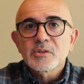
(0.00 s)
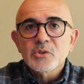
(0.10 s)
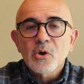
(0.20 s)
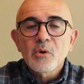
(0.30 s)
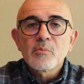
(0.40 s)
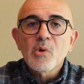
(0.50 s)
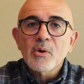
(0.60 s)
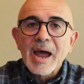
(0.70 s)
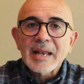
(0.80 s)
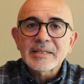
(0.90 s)
So
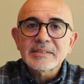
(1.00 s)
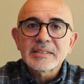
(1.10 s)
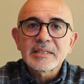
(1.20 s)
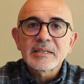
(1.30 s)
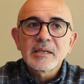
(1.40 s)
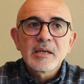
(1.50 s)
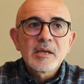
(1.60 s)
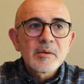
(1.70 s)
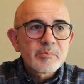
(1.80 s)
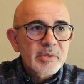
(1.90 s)
morality
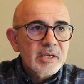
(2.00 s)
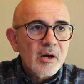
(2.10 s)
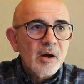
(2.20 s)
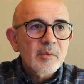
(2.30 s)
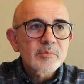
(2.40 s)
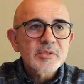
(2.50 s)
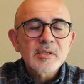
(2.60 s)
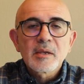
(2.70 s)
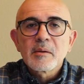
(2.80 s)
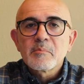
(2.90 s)
becomes
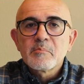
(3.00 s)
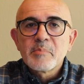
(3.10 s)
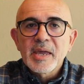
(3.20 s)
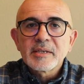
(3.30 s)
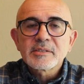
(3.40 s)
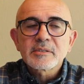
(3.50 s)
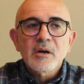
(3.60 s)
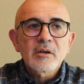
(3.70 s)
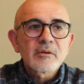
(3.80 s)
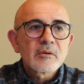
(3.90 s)
based
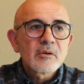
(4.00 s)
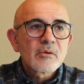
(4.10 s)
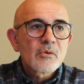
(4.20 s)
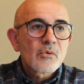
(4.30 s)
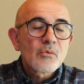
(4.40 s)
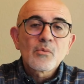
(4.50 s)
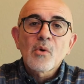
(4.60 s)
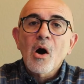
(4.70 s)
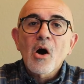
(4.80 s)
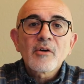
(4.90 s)
on
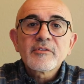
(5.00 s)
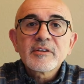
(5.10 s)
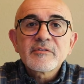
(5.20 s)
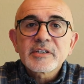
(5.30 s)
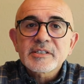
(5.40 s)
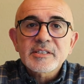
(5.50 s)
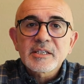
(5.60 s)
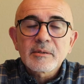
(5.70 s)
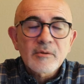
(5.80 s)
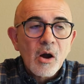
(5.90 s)
how we
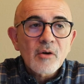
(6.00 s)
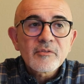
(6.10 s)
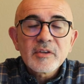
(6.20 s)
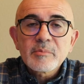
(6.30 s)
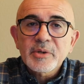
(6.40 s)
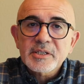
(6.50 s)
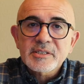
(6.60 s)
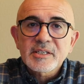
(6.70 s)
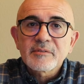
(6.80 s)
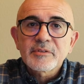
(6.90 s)
perceive
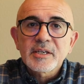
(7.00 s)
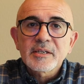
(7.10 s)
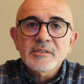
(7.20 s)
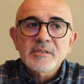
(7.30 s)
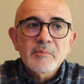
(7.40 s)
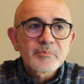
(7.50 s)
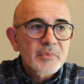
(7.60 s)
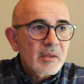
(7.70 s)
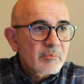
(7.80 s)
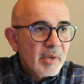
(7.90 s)
things,
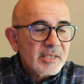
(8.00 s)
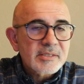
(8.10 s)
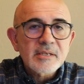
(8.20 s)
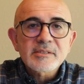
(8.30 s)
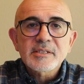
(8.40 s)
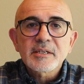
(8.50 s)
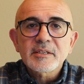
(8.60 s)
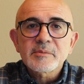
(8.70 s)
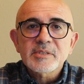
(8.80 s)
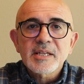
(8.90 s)
based on
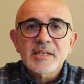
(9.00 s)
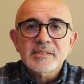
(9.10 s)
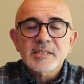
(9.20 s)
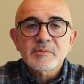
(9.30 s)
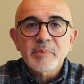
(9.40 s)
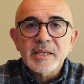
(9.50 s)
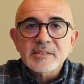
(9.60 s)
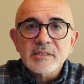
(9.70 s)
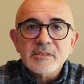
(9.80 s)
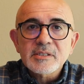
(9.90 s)
circumstances,
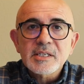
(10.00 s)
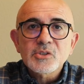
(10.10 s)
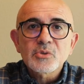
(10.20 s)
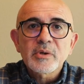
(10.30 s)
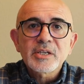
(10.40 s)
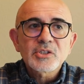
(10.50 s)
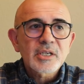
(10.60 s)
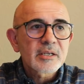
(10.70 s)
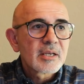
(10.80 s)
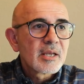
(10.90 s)
based on
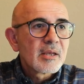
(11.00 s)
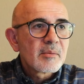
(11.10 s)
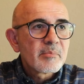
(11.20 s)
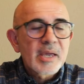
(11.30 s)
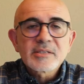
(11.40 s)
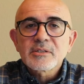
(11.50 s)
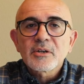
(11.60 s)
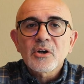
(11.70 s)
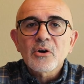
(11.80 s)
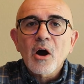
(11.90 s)
situation, based
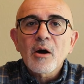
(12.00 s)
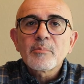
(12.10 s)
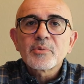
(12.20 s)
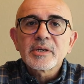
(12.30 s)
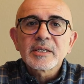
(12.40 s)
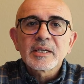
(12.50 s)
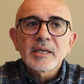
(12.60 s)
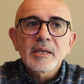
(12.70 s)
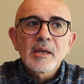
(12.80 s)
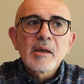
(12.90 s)
on our upbringing.